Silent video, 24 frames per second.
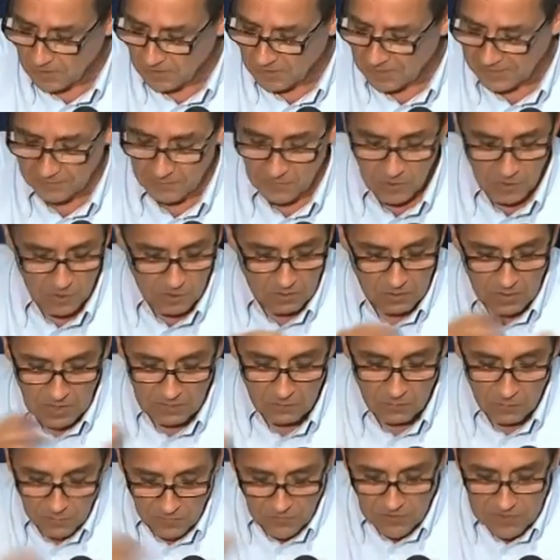And
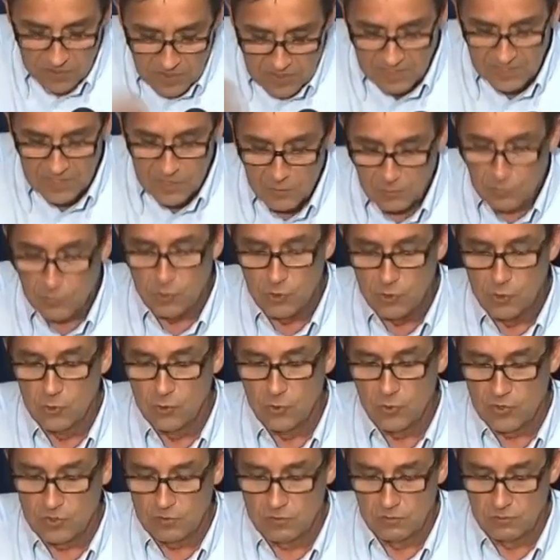this has
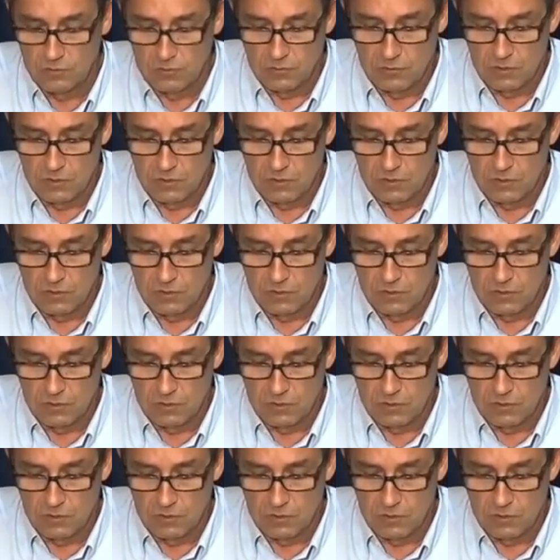produced